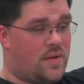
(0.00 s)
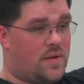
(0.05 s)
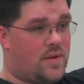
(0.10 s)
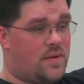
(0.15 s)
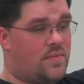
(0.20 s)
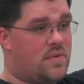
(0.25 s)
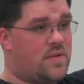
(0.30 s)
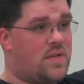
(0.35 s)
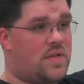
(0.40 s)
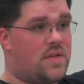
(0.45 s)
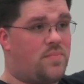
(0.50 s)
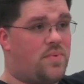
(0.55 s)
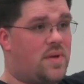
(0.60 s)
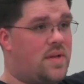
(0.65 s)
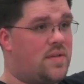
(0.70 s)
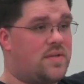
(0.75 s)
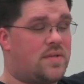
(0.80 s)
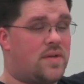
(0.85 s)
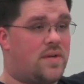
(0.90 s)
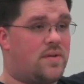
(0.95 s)
Uh, it really
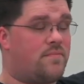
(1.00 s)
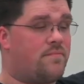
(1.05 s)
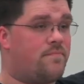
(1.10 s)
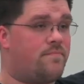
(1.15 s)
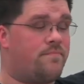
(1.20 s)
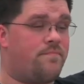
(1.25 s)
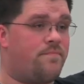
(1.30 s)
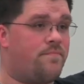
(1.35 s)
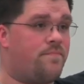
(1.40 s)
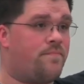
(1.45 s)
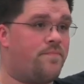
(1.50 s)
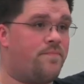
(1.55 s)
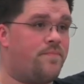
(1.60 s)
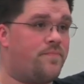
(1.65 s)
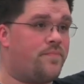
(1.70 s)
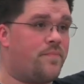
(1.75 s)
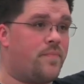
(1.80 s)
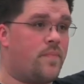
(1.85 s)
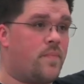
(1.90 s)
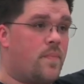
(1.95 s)
depends on
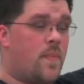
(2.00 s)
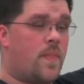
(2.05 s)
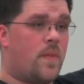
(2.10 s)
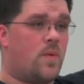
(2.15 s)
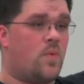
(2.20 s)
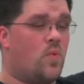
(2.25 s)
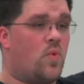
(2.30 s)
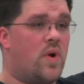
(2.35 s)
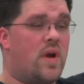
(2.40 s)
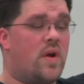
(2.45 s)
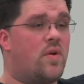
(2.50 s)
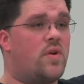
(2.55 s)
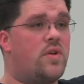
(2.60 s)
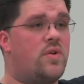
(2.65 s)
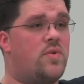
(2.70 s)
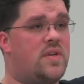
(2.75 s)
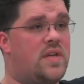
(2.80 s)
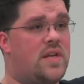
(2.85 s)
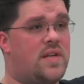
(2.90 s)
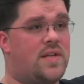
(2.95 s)
where
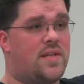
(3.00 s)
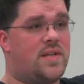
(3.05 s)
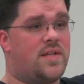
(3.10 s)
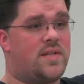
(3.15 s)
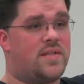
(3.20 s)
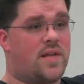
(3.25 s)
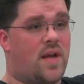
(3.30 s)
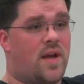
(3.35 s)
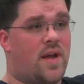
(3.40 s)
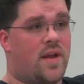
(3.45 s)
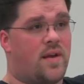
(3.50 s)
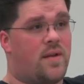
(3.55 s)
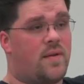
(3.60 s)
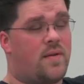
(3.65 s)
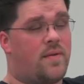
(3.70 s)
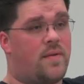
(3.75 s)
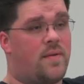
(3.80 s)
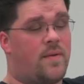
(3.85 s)
you need to design.